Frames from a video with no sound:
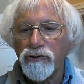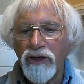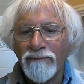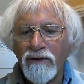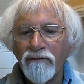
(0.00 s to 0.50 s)

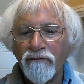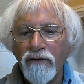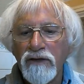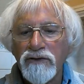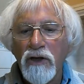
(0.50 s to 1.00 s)
dreaming
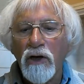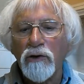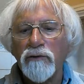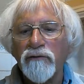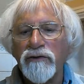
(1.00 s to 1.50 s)
feet
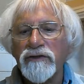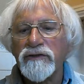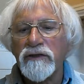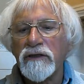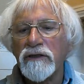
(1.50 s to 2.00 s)
over the
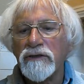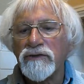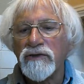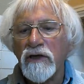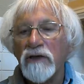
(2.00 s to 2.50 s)
seas